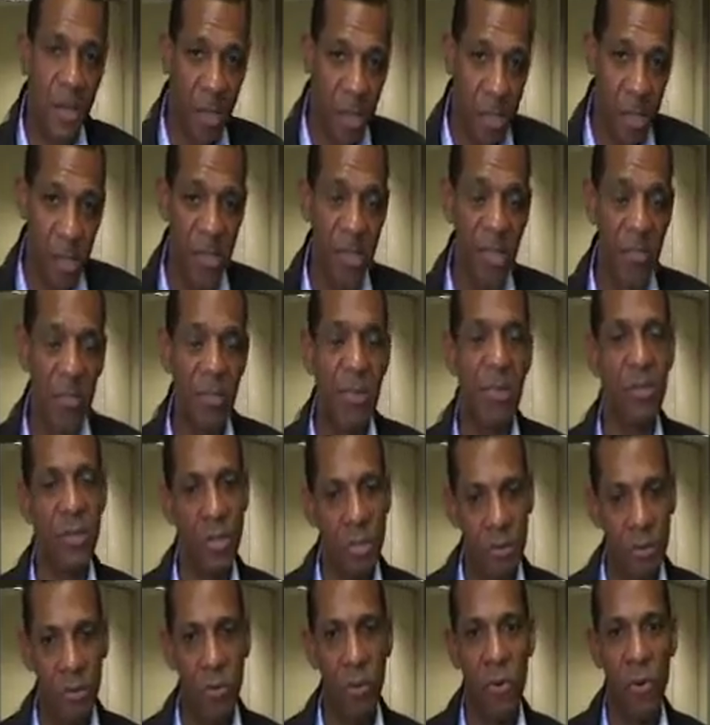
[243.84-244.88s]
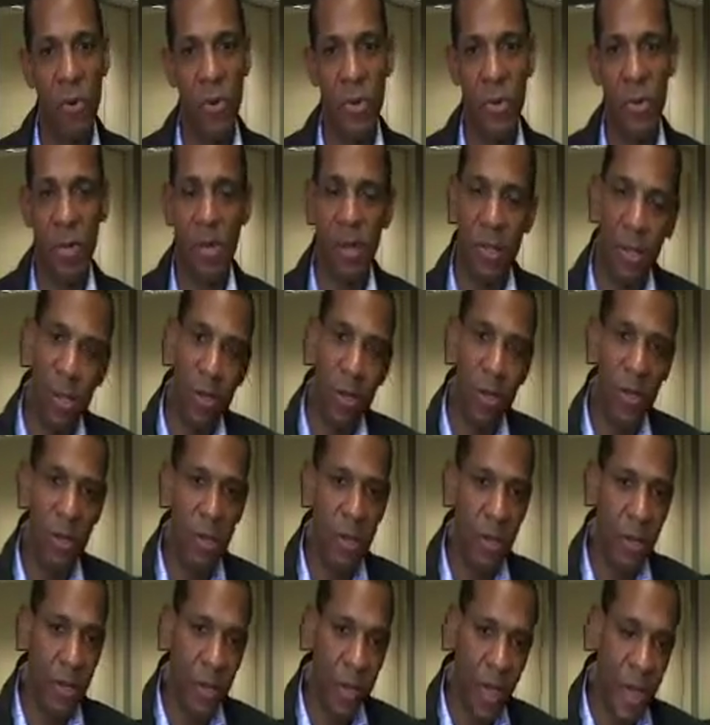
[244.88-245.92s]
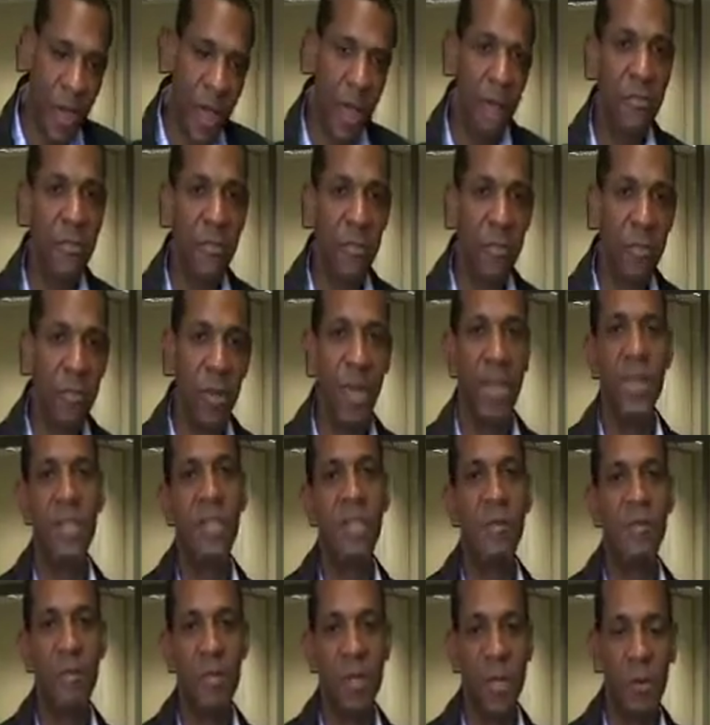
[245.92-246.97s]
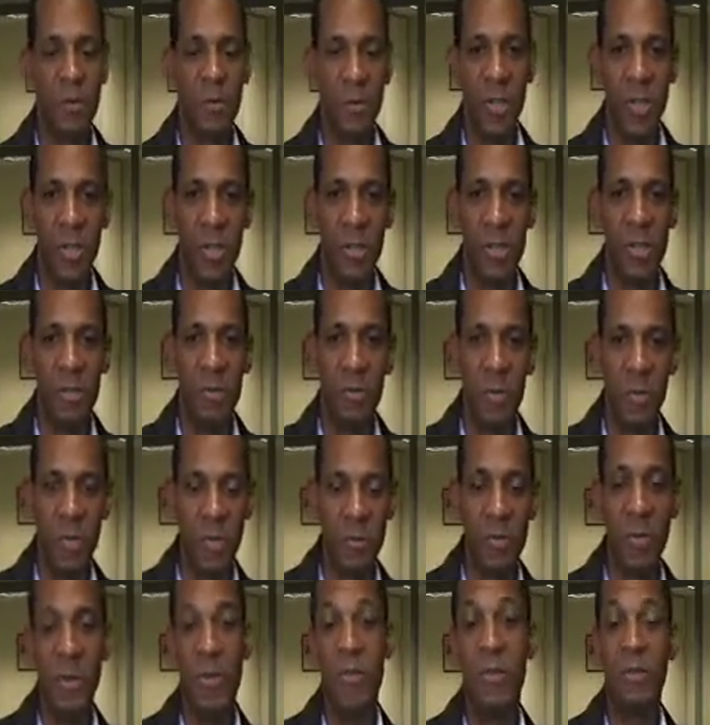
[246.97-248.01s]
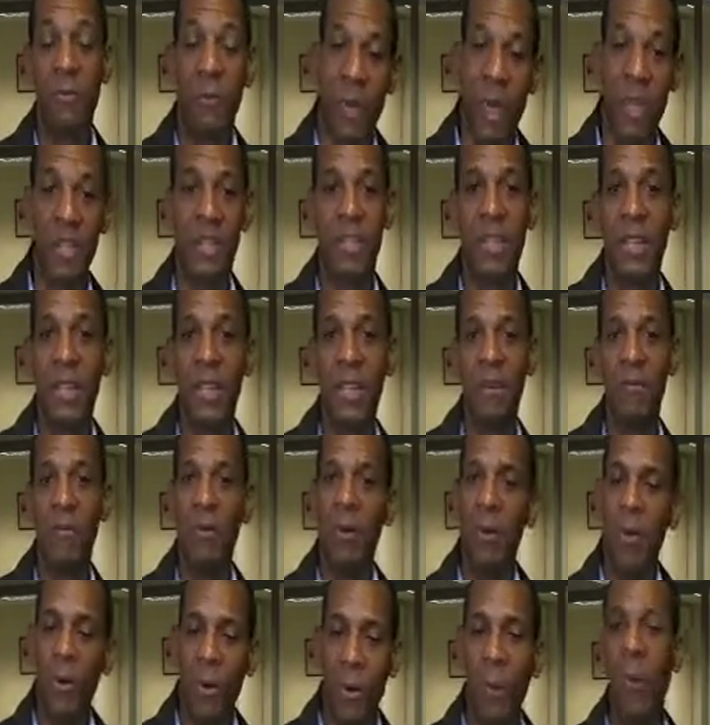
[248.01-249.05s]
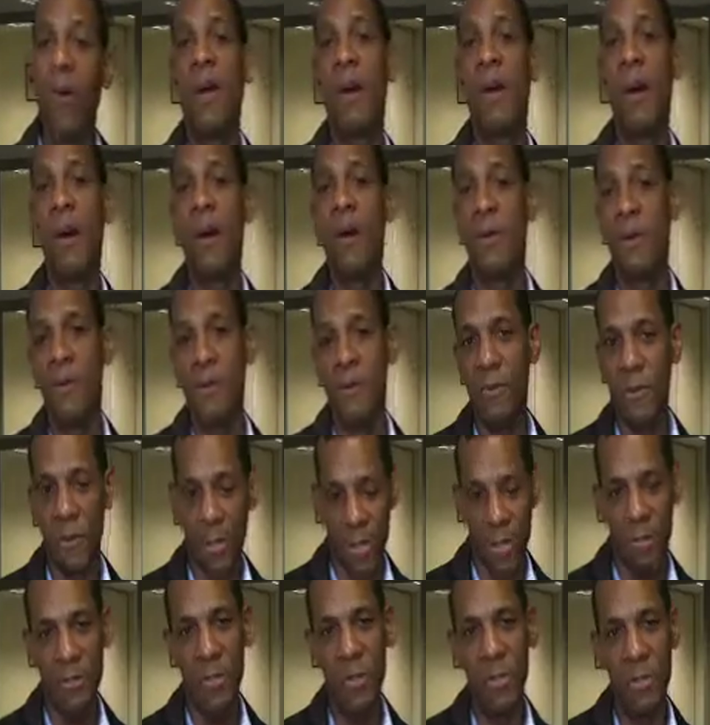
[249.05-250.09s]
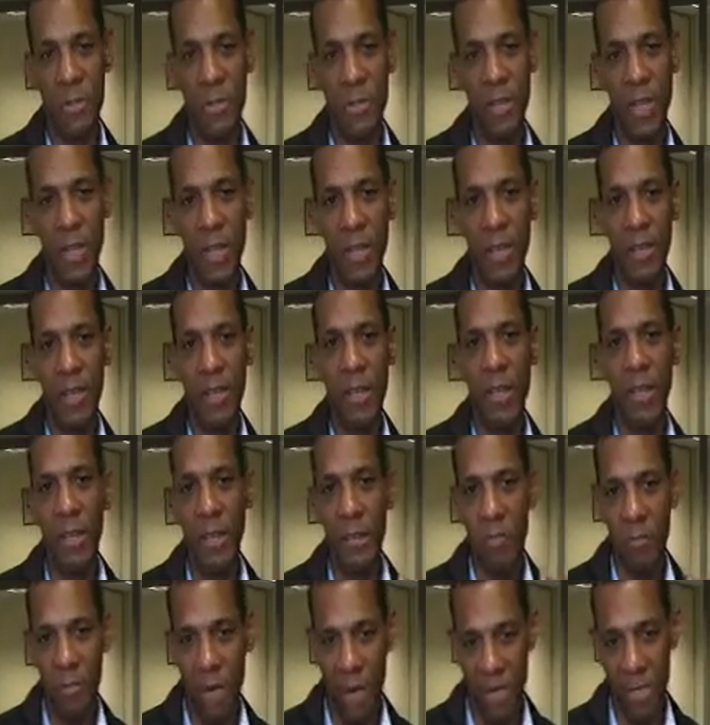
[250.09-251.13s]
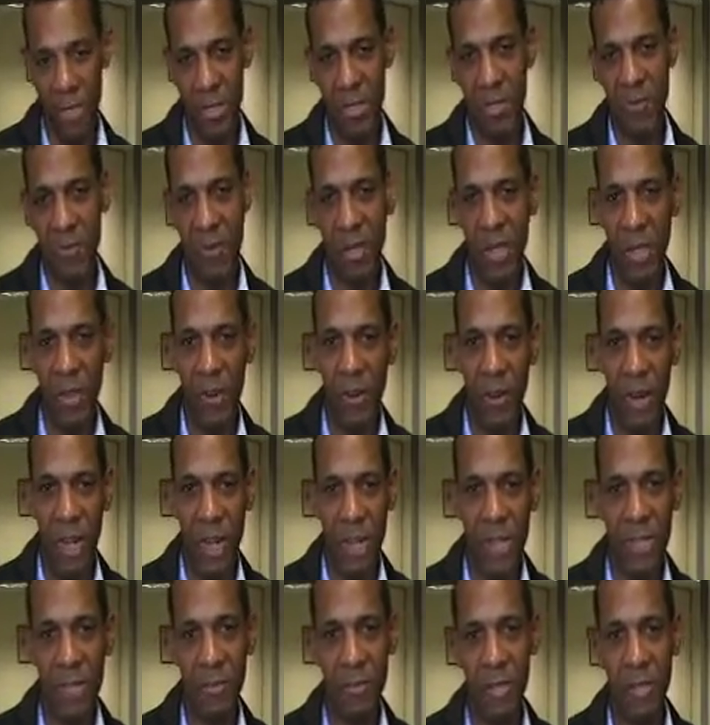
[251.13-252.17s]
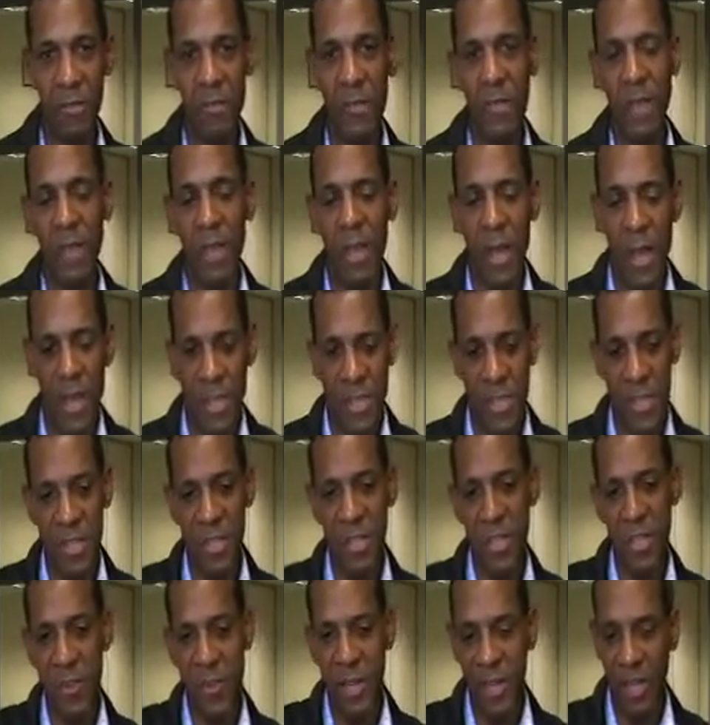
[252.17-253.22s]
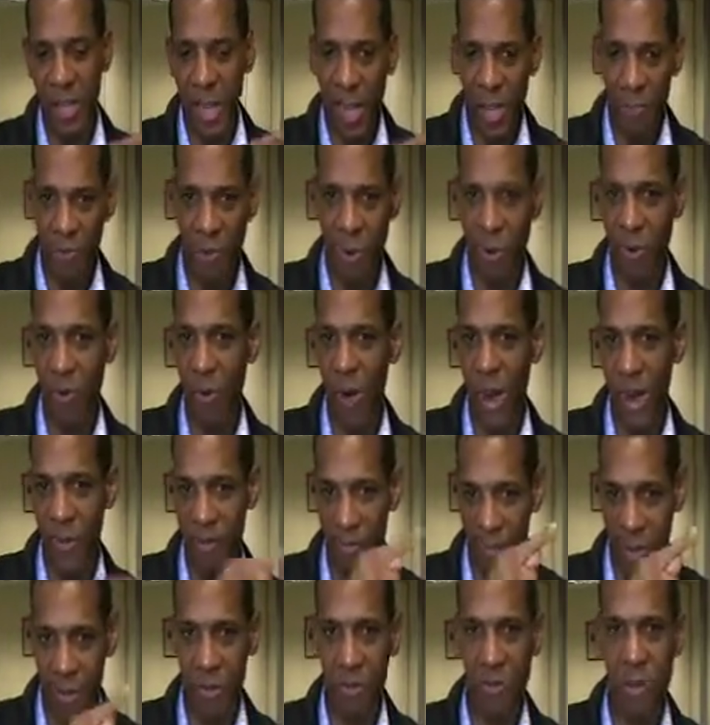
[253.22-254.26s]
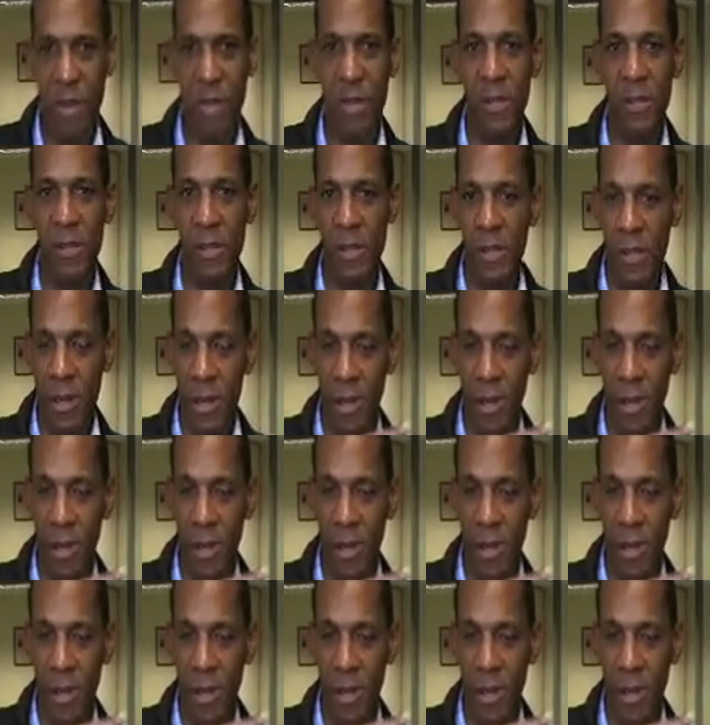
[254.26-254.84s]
Customers, of course, don't have to place themselves in the customer experience. We're asking them, where are you emotionally, positively or negatively? And essentially, you get a kind of a graph as well.